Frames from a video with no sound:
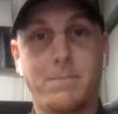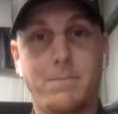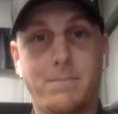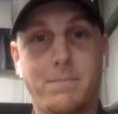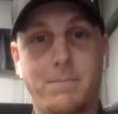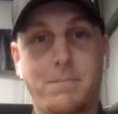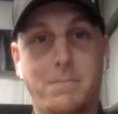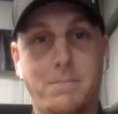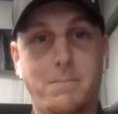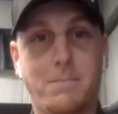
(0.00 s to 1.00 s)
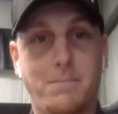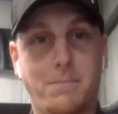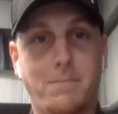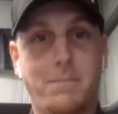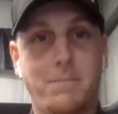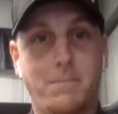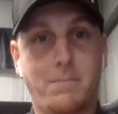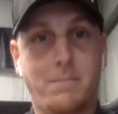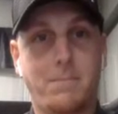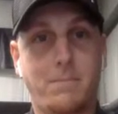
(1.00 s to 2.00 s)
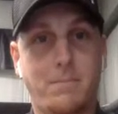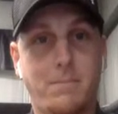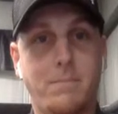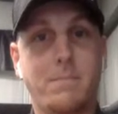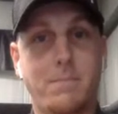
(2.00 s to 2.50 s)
No words are spoken by the person on screen.